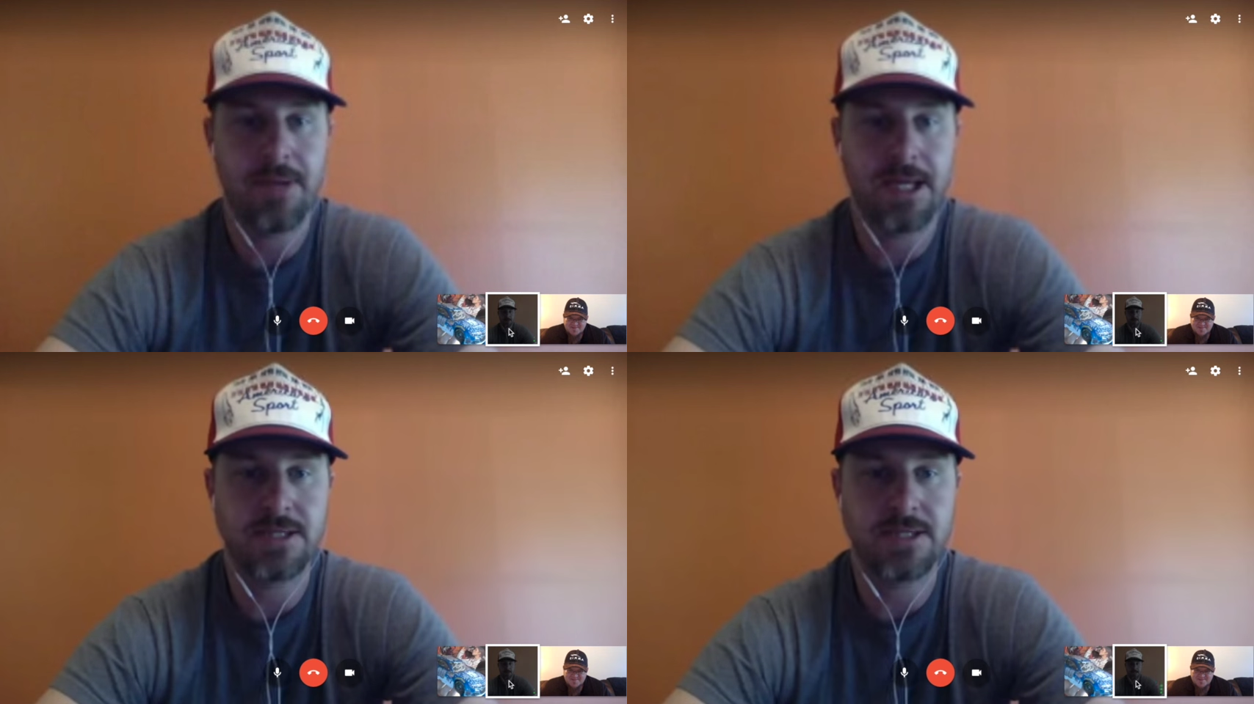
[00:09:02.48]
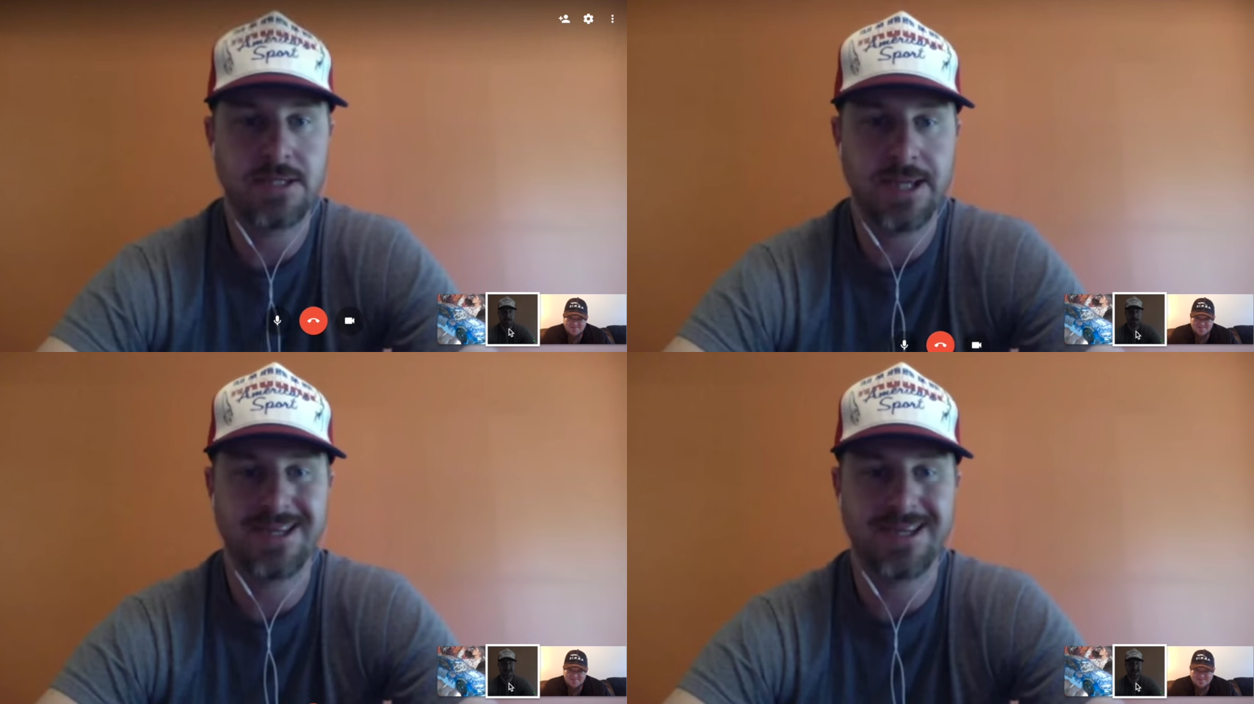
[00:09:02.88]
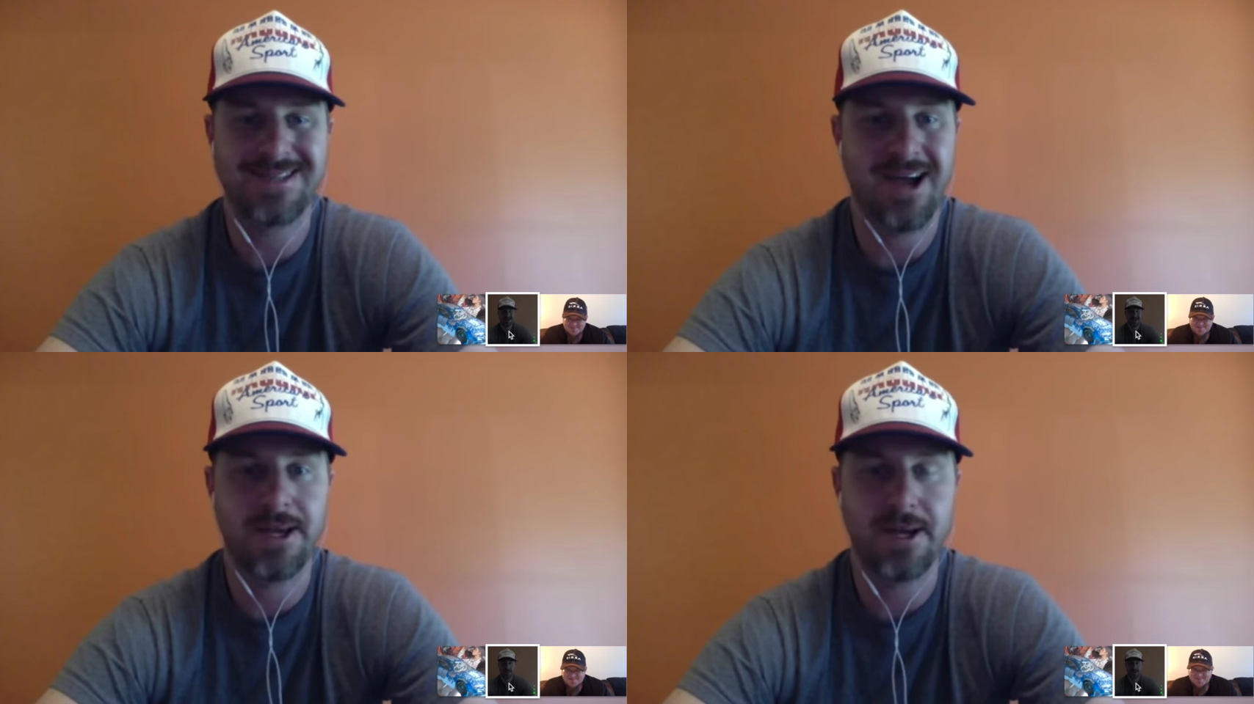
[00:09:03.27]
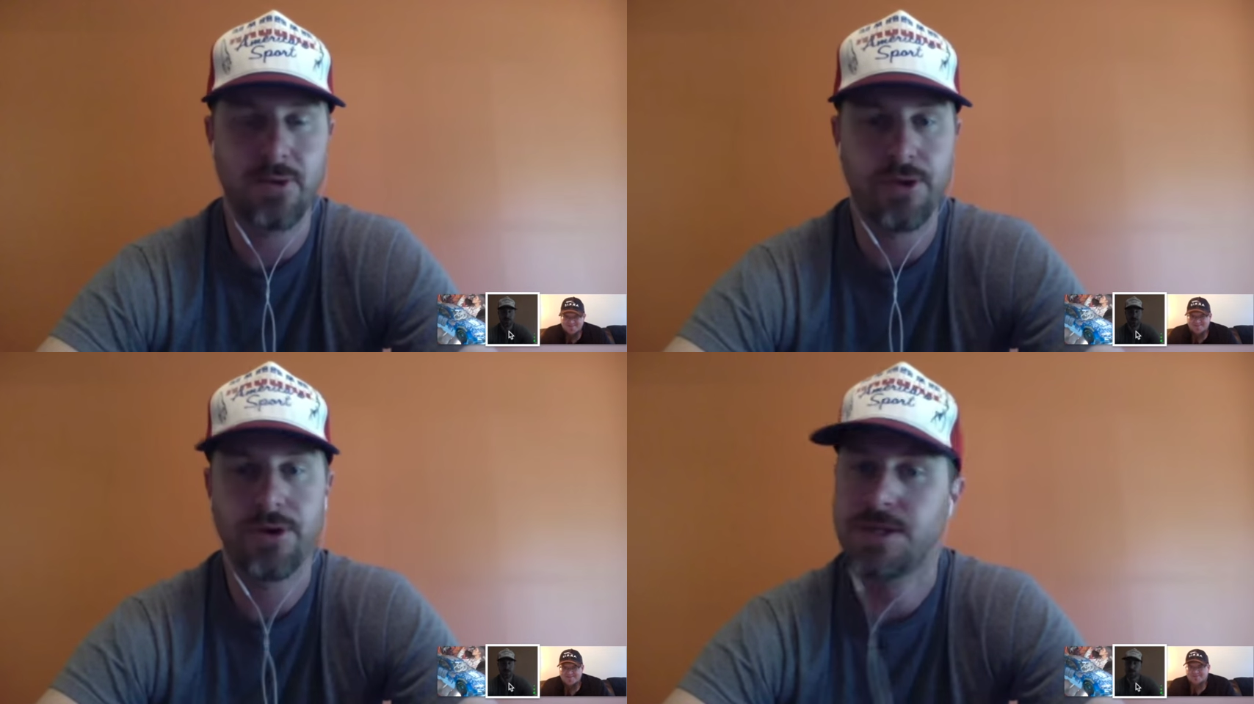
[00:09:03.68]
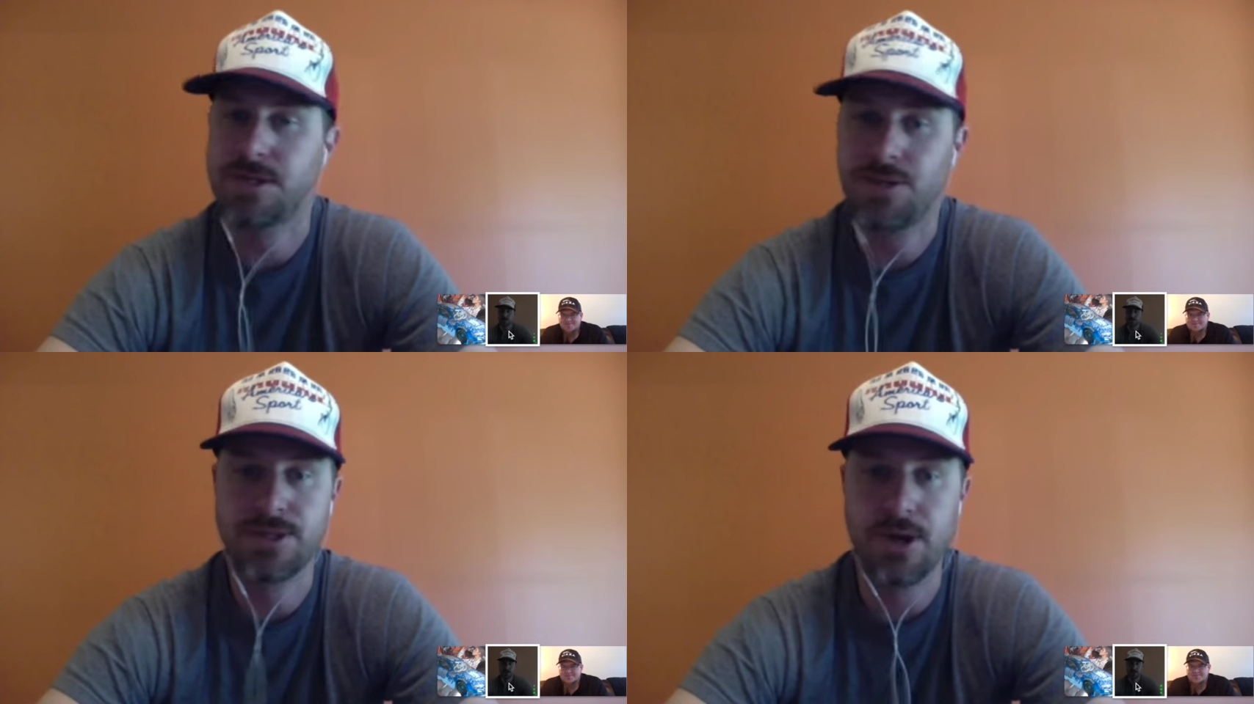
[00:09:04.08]
raced a ton here with 32
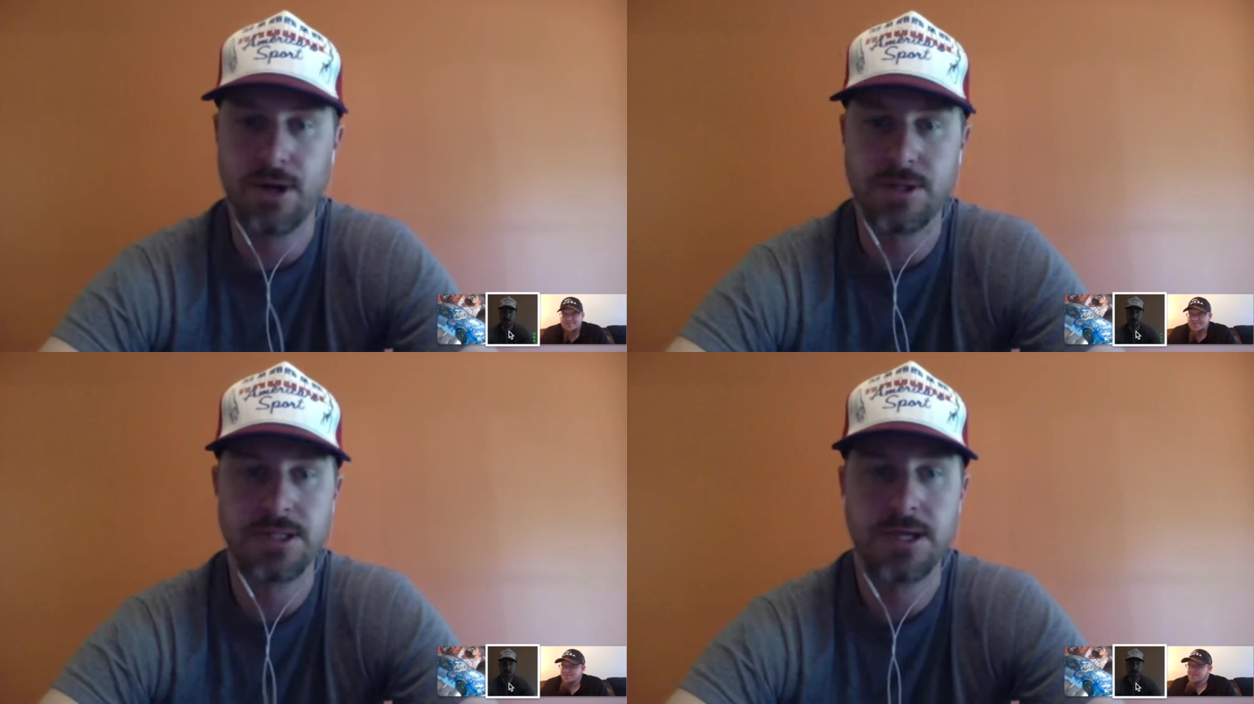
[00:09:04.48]
starts,